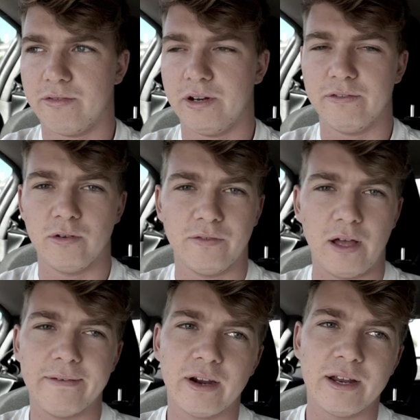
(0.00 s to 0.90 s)

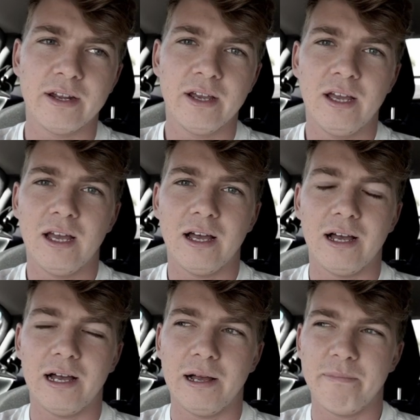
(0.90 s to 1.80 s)

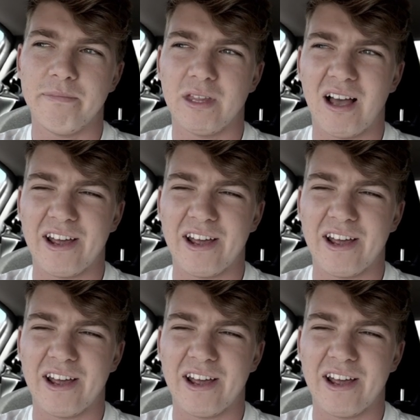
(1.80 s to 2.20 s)
$3,000-$5,000.